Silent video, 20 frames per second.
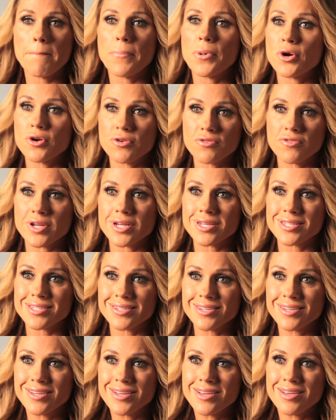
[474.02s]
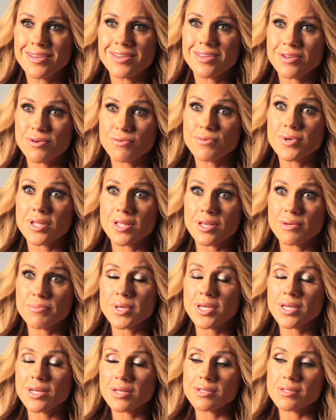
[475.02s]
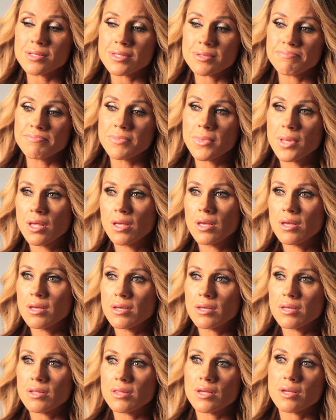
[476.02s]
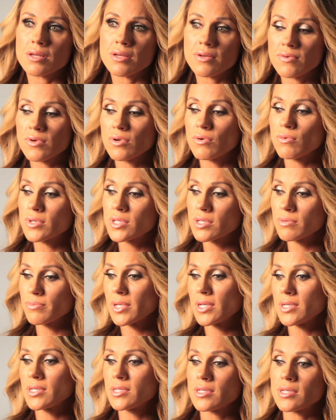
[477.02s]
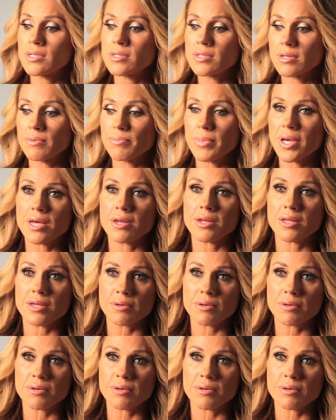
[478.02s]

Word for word: perfect you know, really, because, you know, when somebody sees a bad